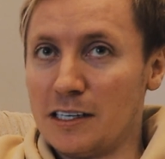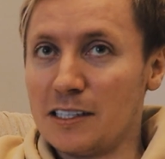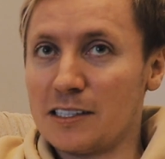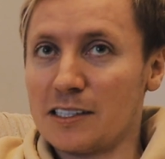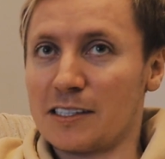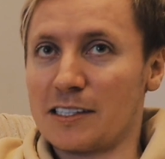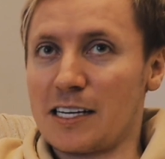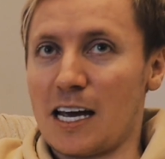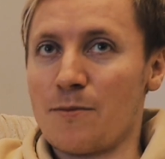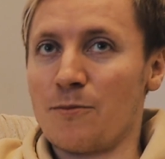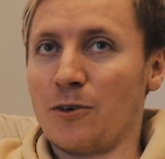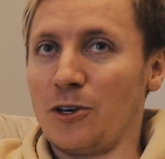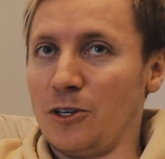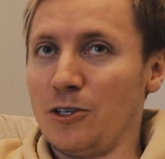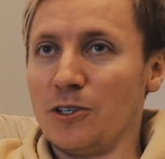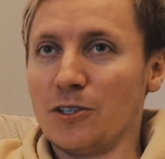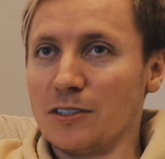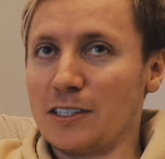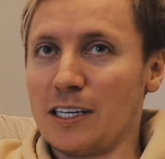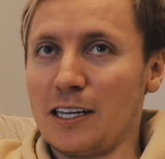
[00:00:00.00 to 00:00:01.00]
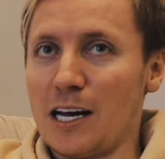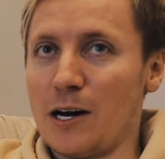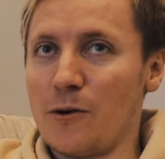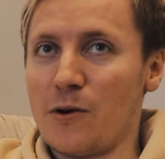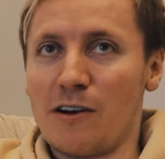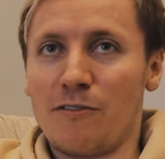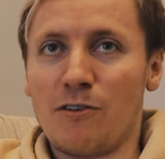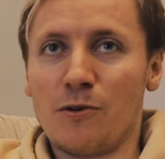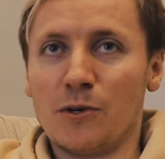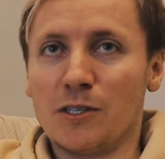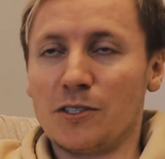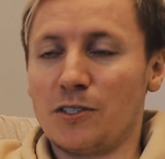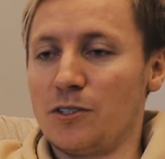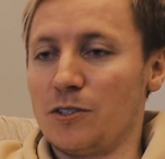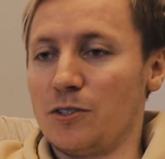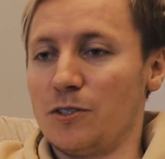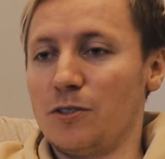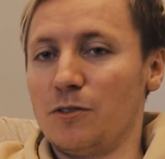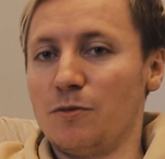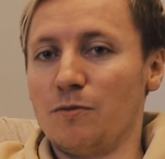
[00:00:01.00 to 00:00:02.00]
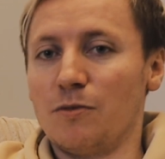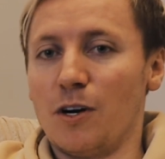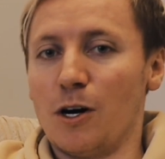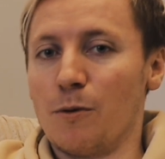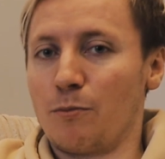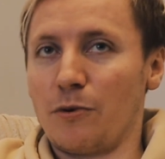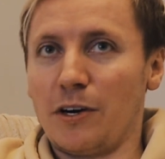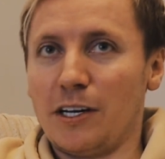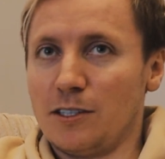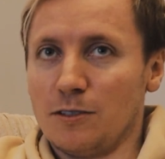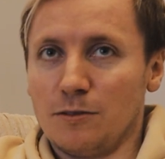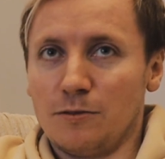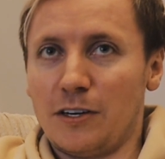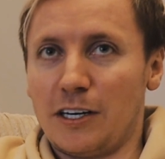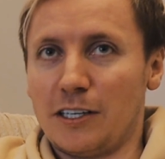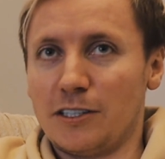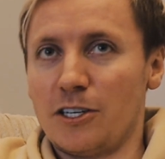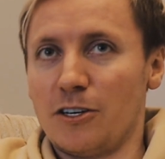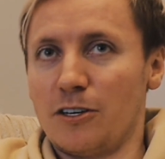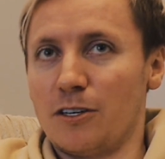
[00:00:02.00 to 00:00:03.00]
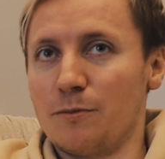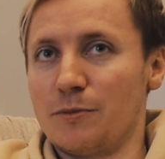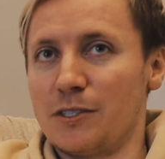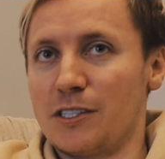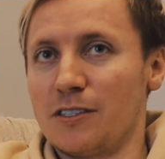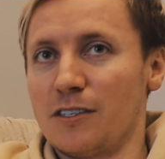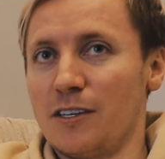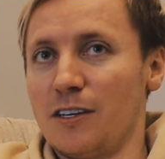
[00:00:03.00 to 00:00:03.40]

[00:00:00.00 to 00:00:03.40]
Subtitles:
is a scam when you don't allow everyone to operate on fair terms.